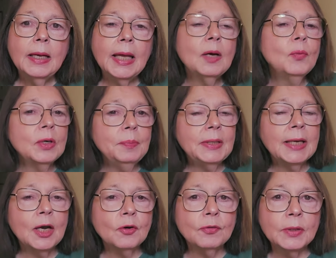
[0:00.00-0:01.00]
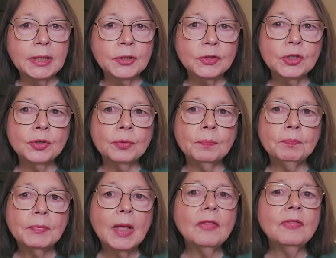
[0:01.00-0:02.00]
And I want to be careful here, too.
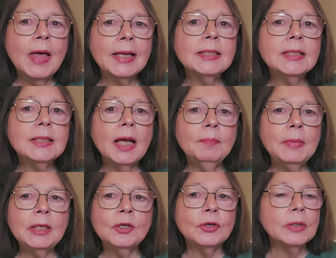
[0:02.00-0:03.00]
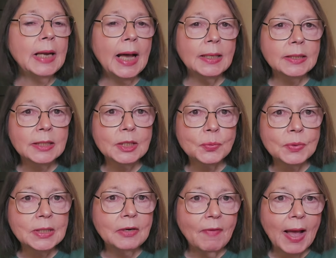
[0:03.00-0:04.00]
That does not mean her analysis
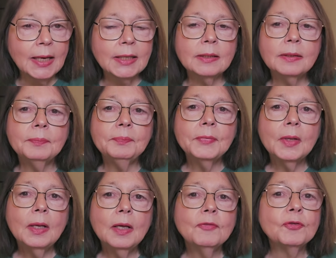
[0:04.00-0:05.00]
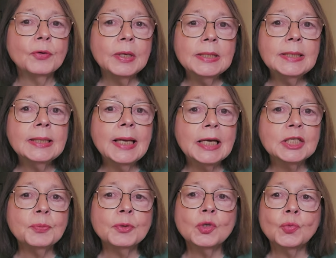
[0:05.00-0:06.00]
was invalid. Forensic
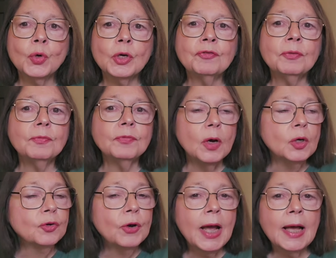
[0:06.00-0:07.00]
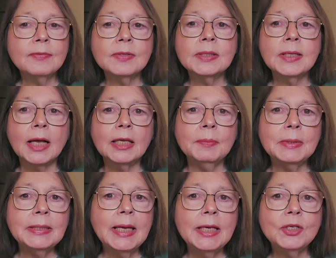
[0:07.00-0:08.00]
experts work from photographs,
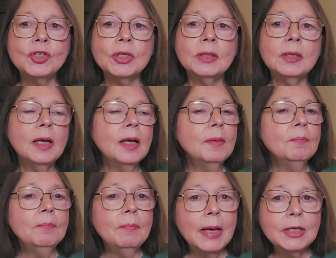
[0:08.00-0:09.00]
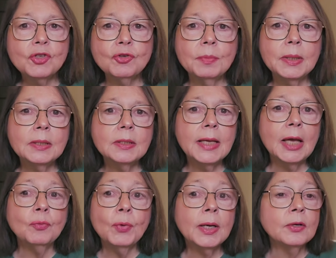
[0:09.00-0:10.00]
documentation, measurements,
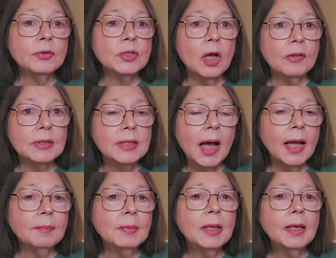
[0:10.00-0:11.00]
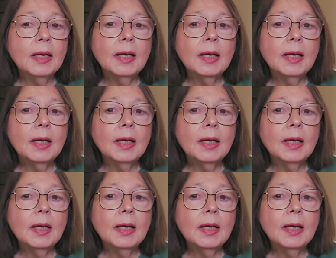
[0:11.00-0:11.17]
and records all the time.